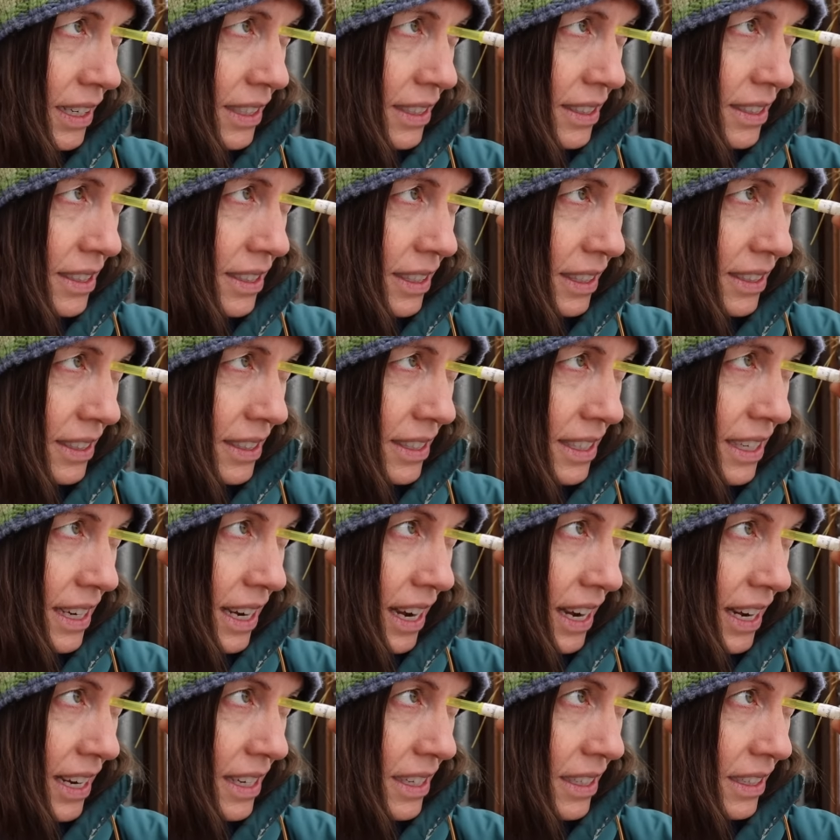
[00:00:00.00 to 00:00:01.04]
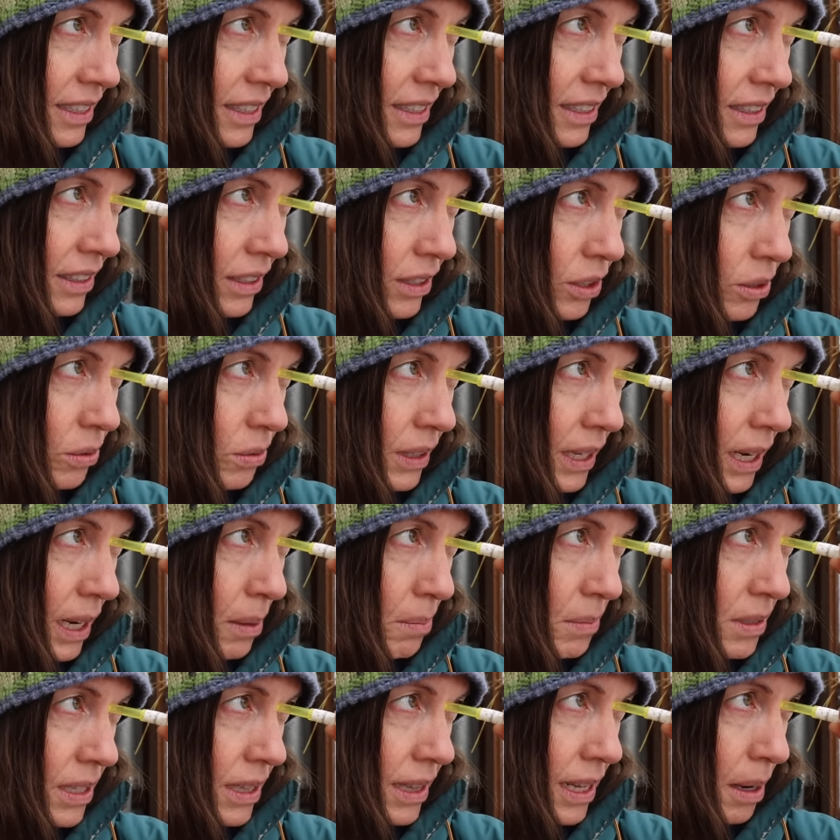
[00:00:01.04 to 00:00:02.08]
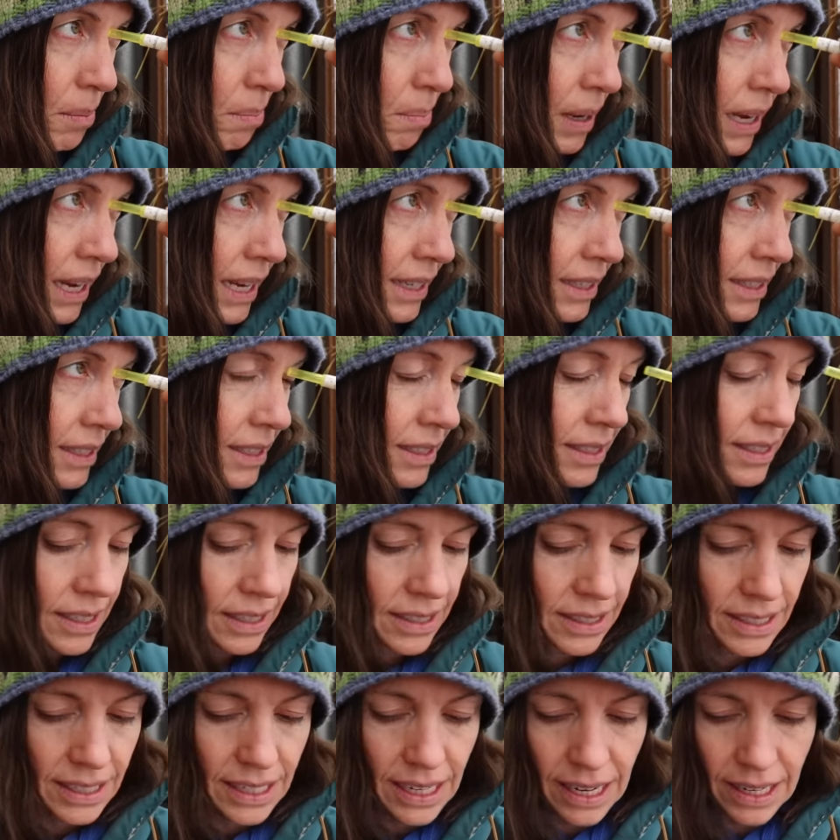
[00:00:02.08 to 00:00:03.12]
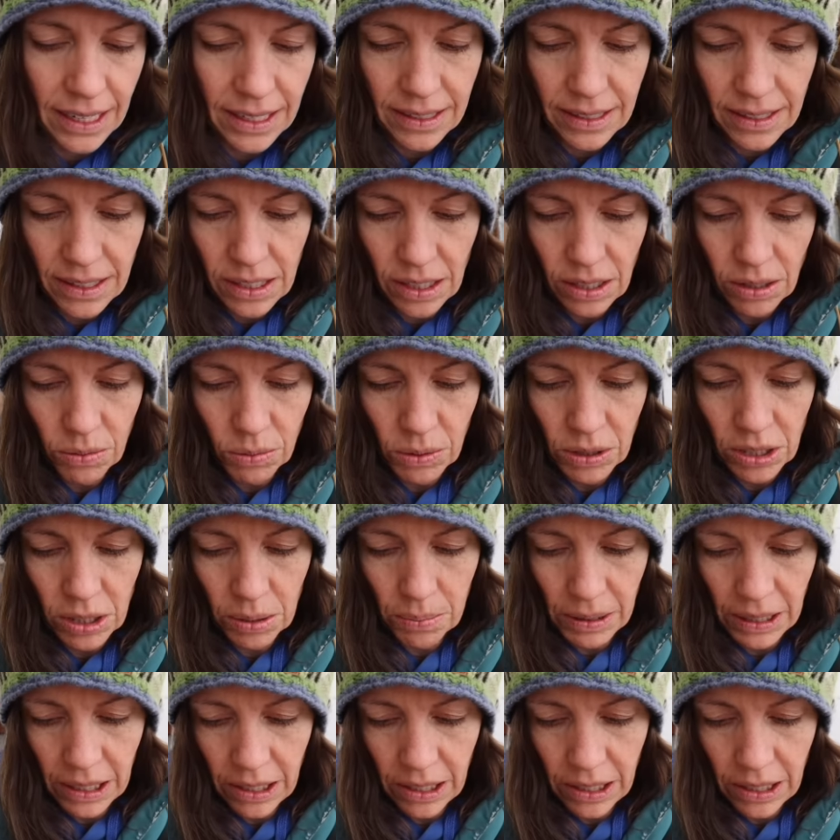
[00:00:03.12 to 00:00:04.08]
68 ewe lambs in that pen, 68. So we should be